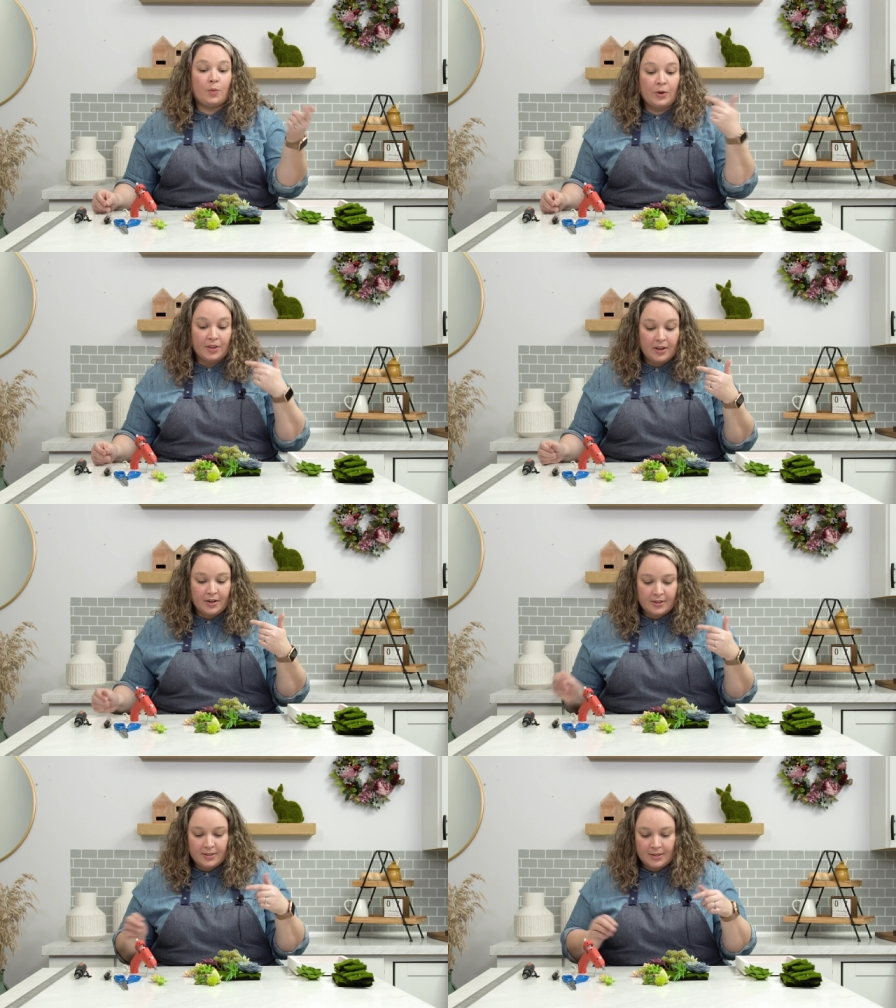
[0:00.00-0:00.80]
with
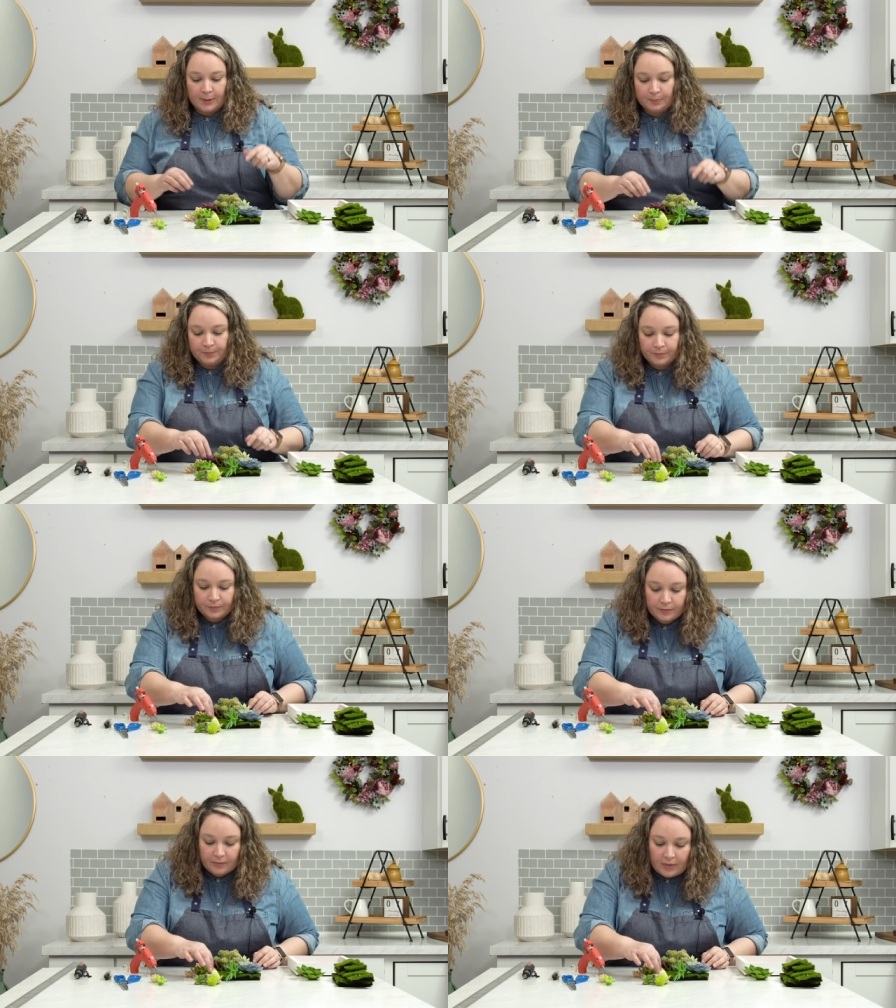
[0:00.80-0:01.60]
us.
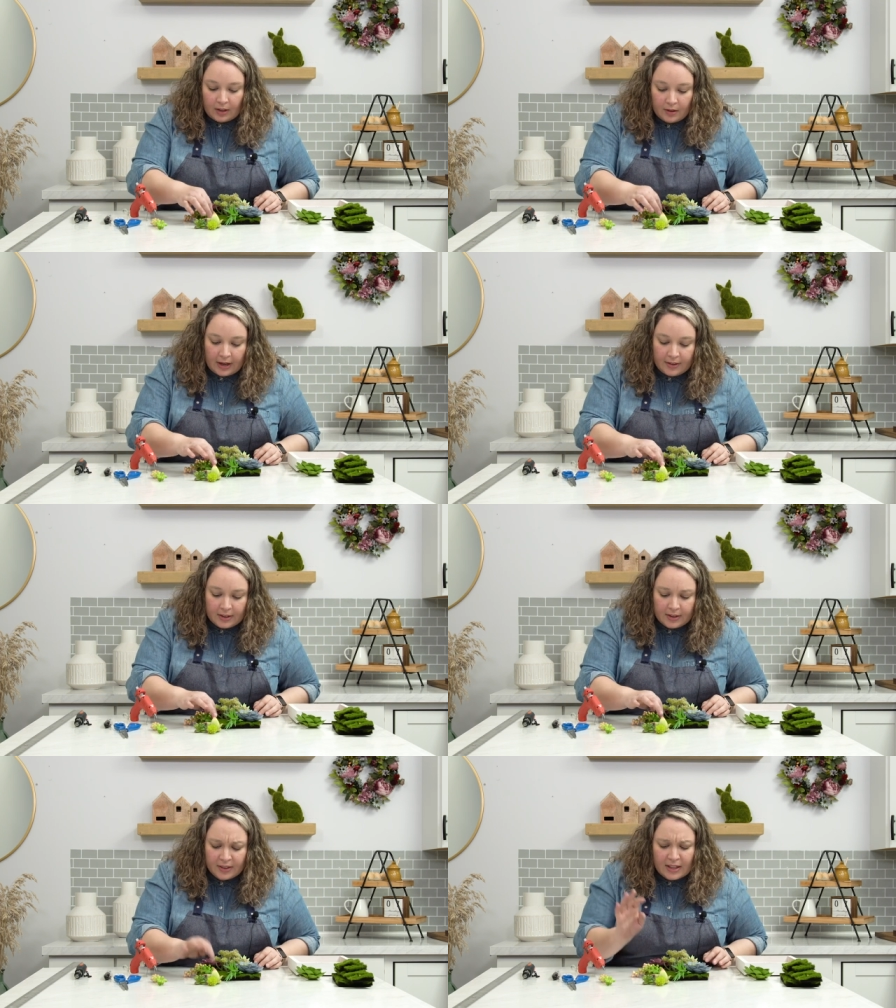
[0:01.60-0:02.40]
Okay, I think that